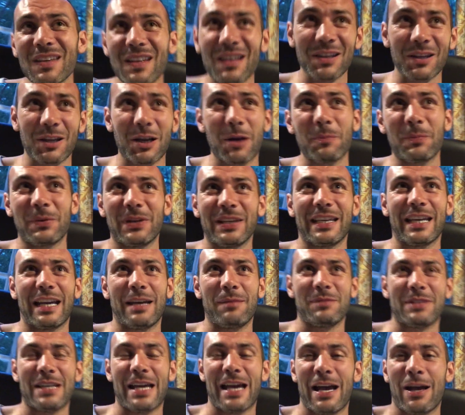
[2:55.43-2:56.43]
the company
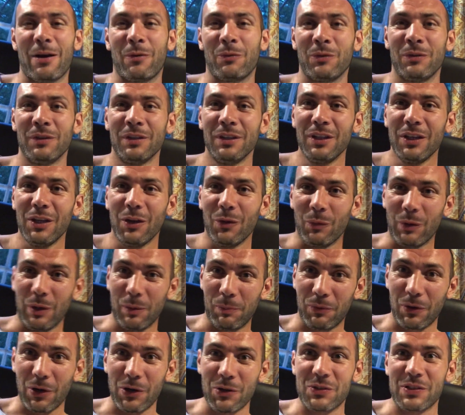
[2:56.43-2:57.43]
came down,
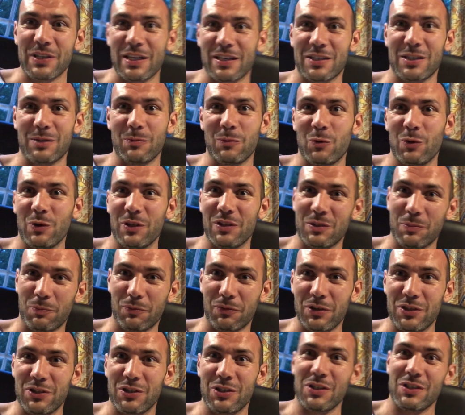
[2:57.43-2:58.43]
we processed them all into
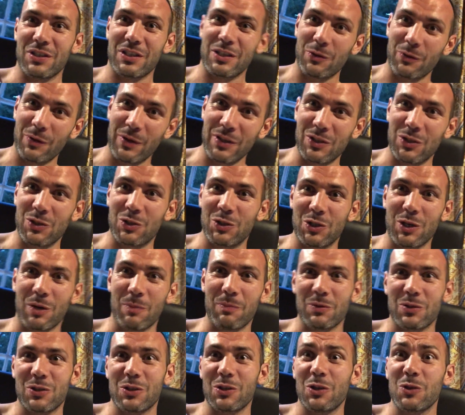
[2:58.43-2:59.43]
prison, so we went into
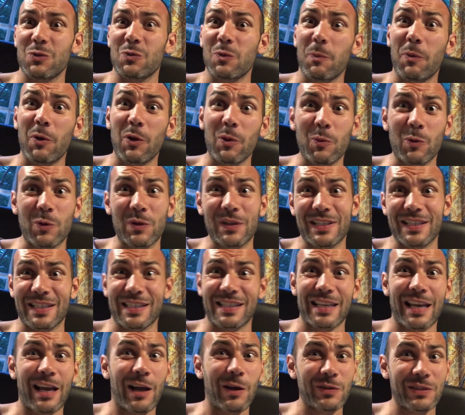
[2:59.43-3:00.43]
jumpsuits, we put them all into
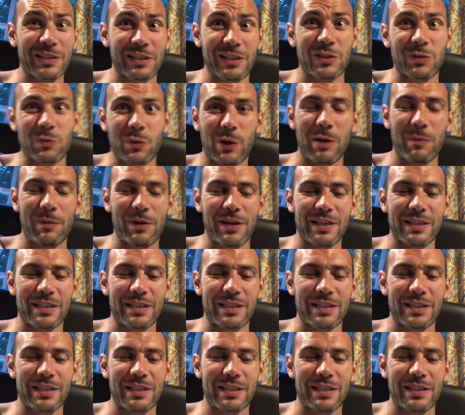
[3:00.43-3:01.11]
cells, had a 20-minute